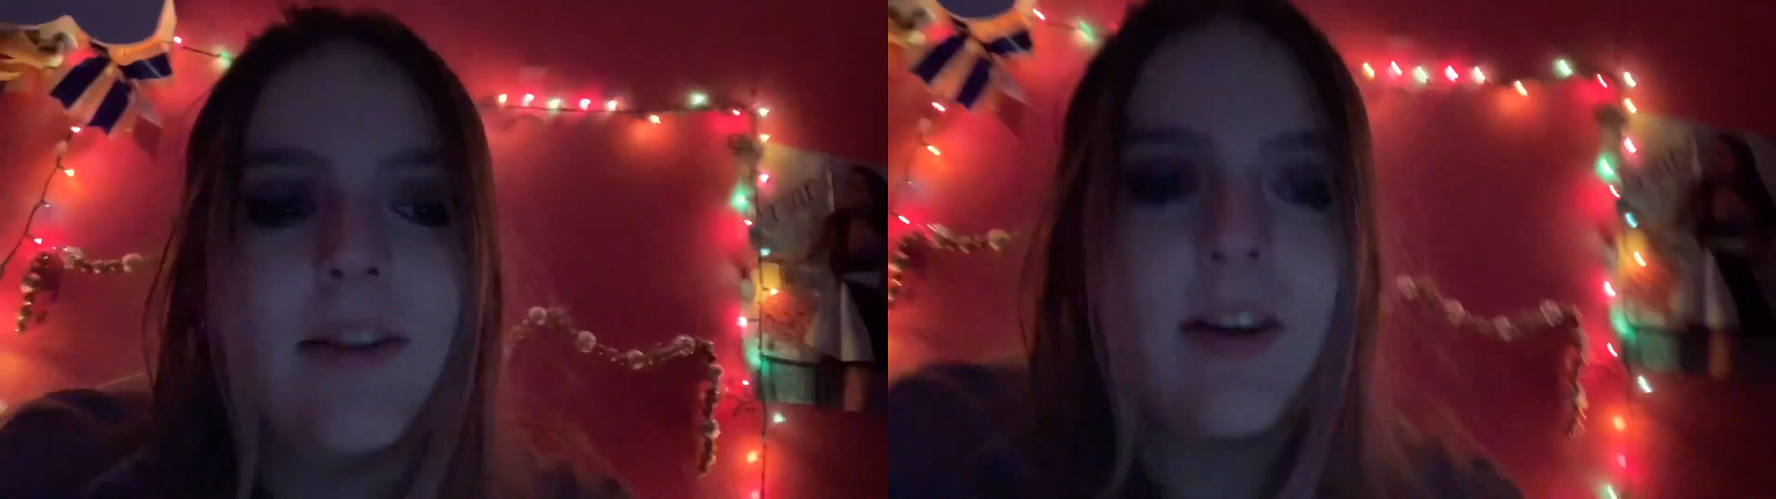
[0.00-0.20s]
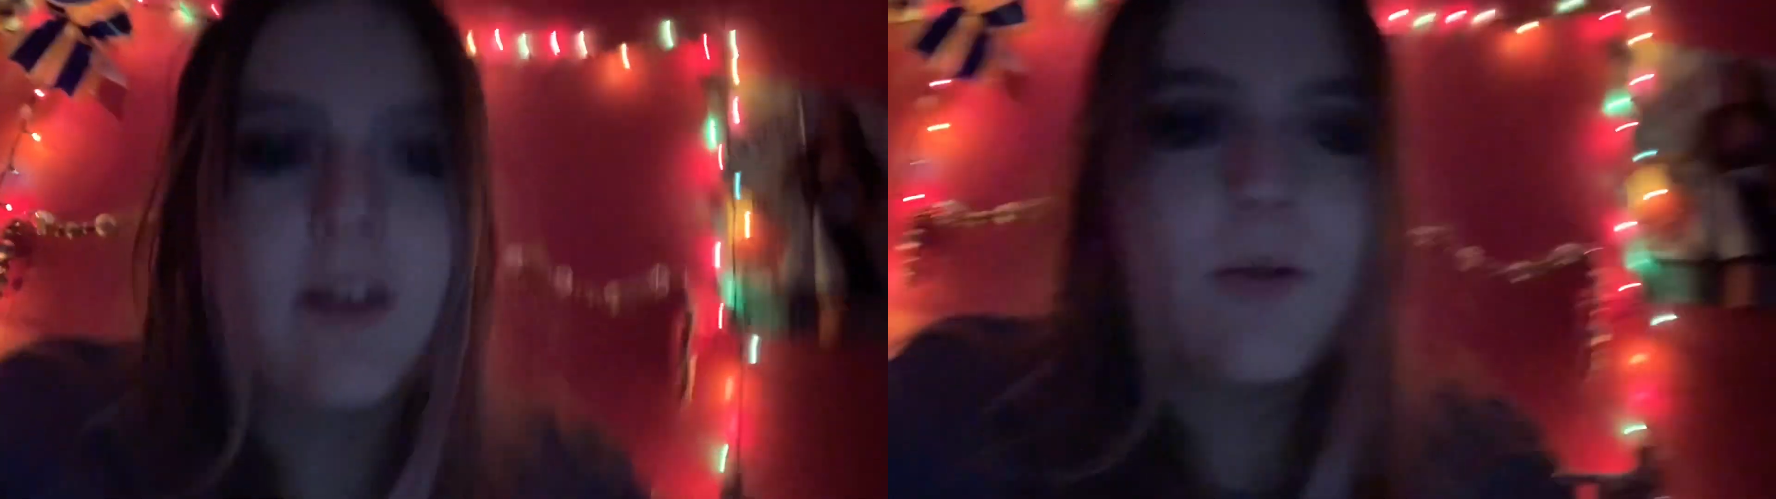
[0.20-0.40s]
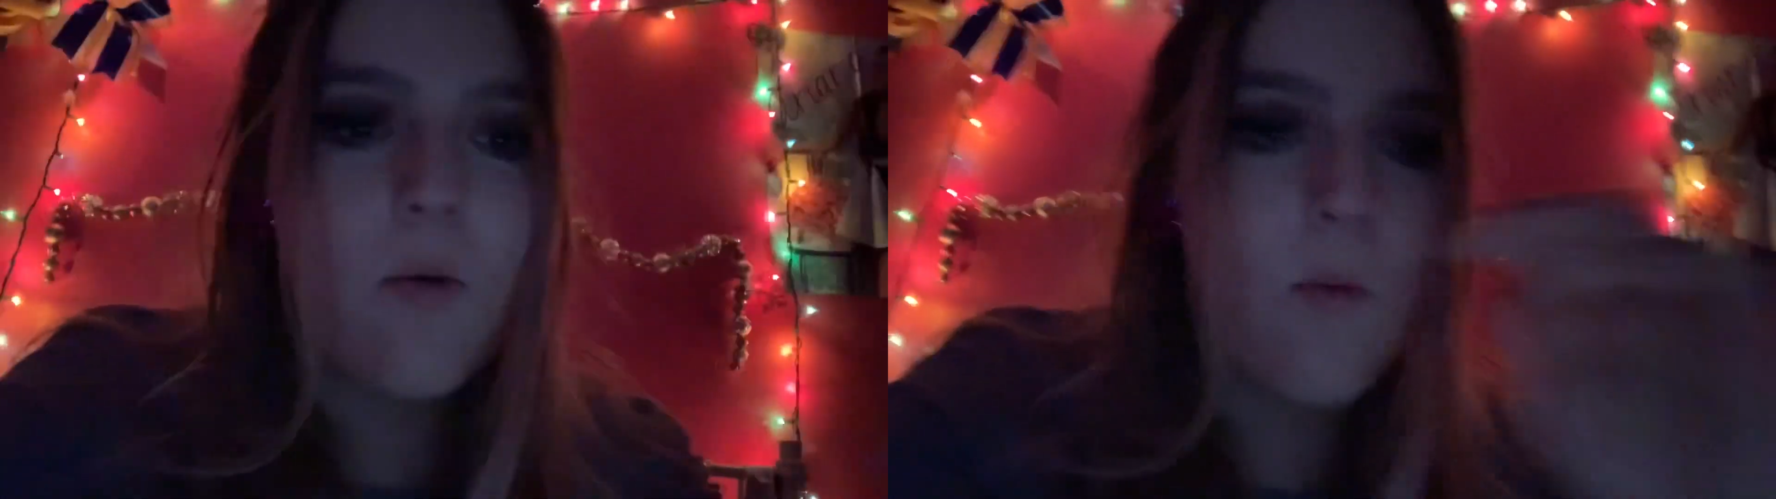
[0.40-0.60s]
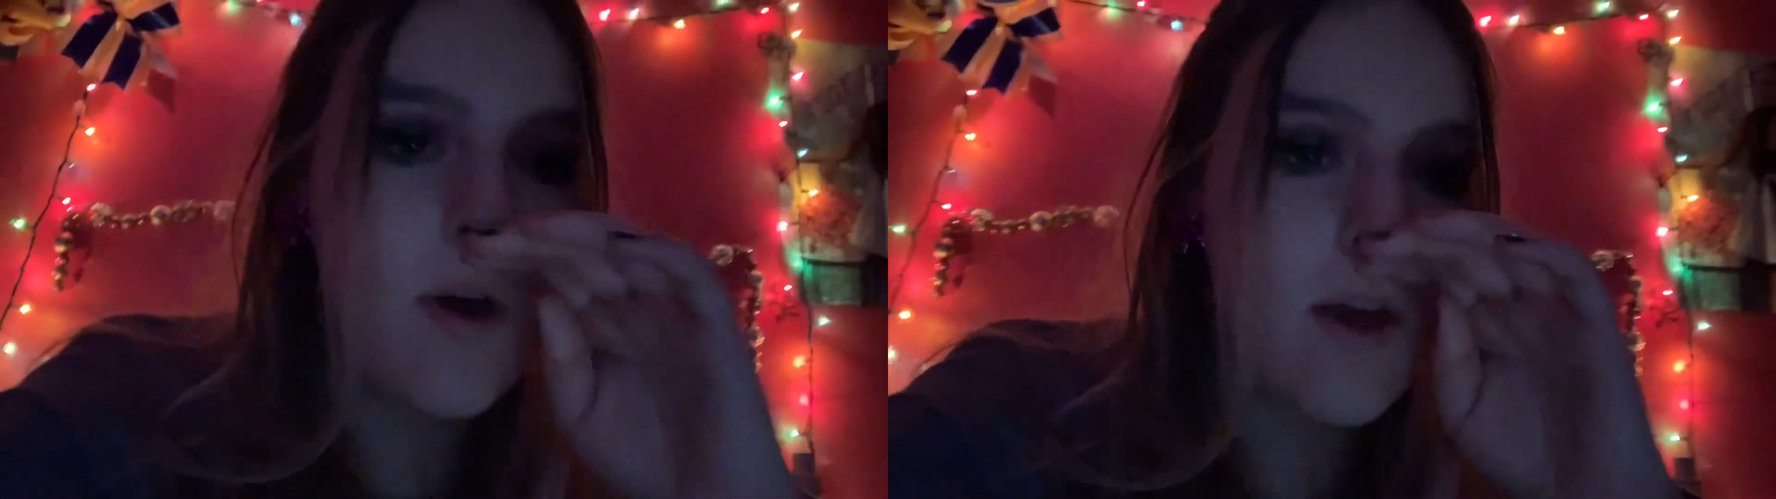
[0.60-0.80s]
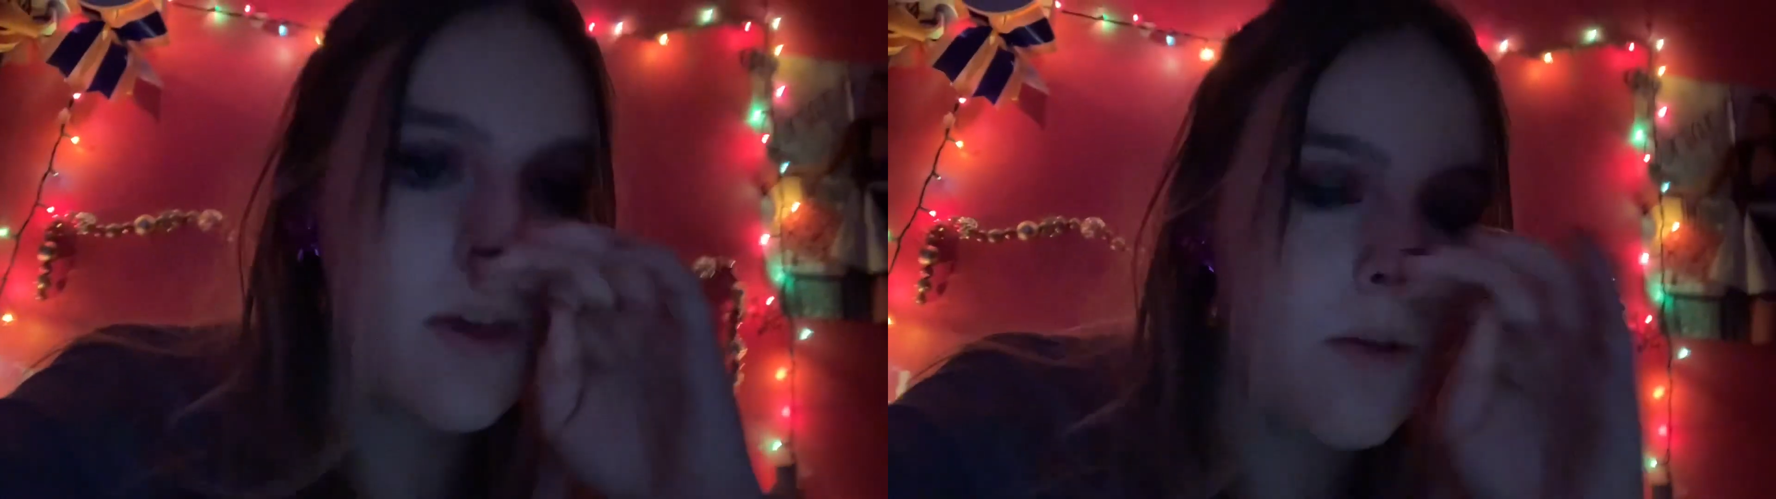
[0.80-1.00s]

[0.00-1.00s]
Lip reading: done with